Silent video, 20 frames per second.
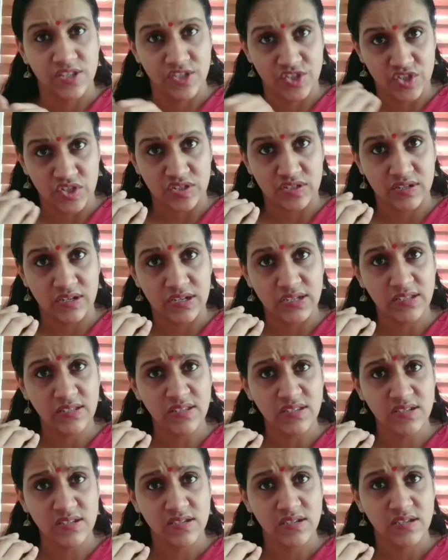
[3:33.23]

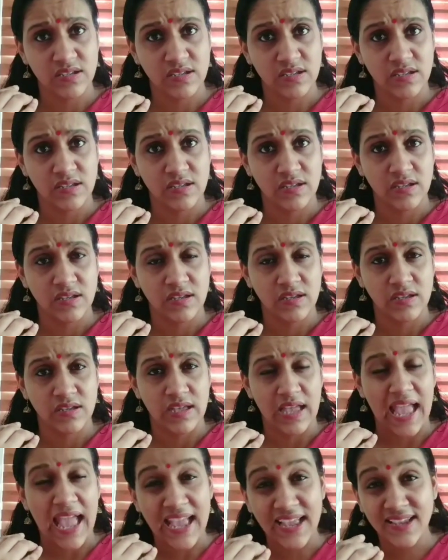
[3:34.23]
Jutland,
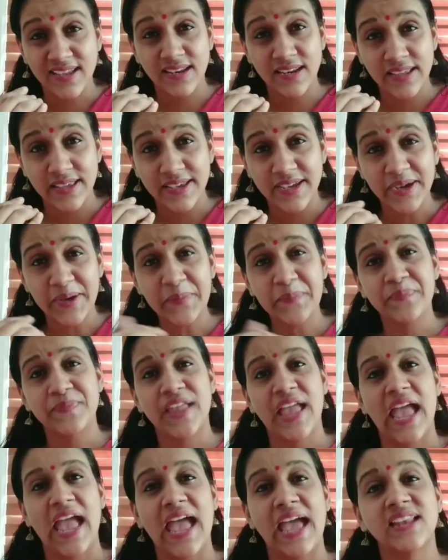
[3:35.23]
Anglia
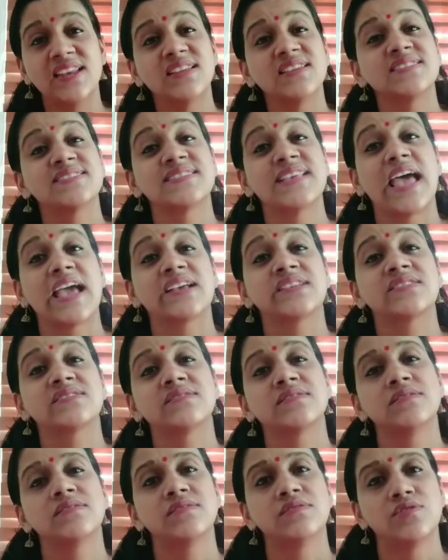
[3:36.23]
and
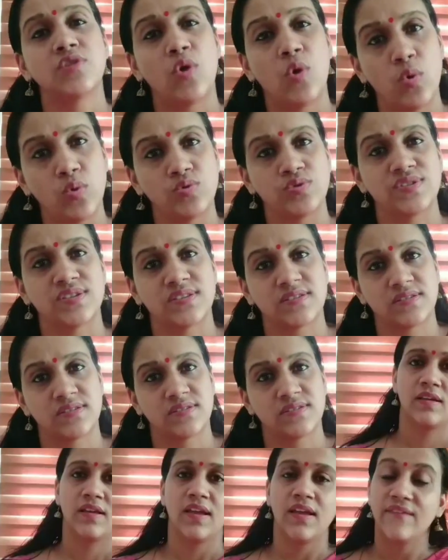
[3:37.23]
Saxon coast.
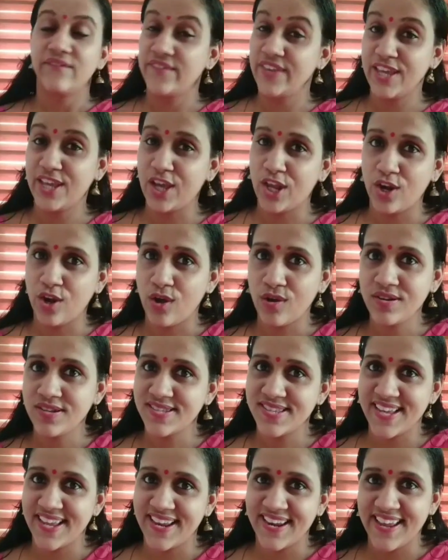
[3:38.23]
We cannot
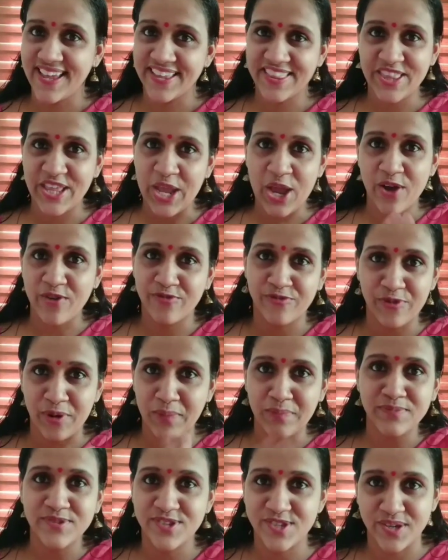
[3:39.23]
say like they are
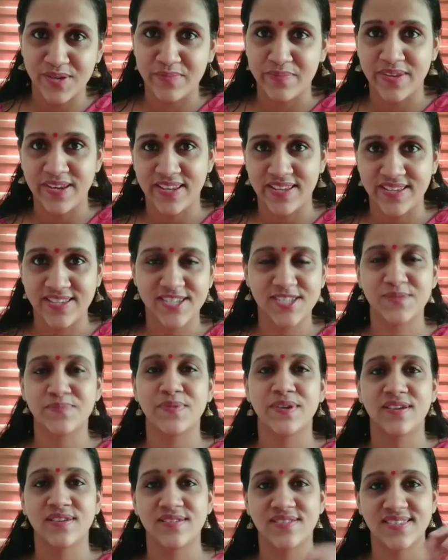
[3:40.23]
from Germany just
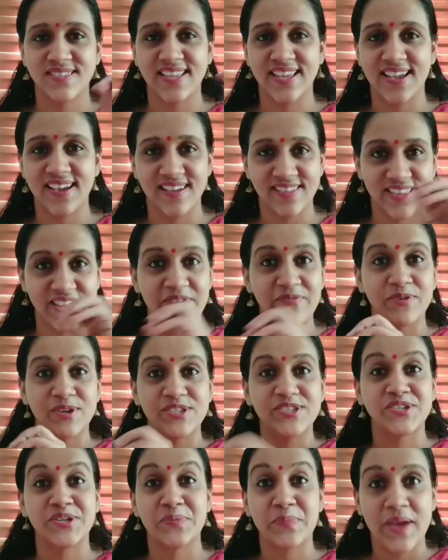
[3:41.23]
because they were
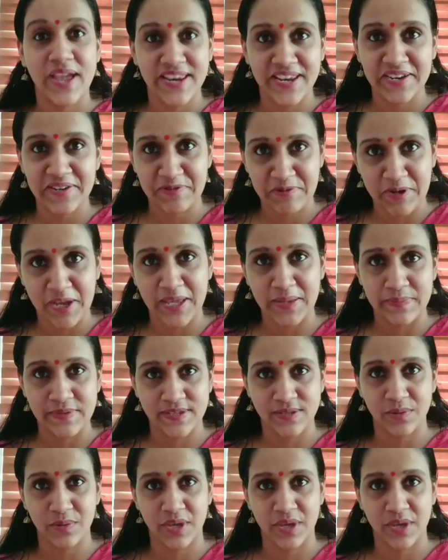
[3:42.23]
Germanic tribes.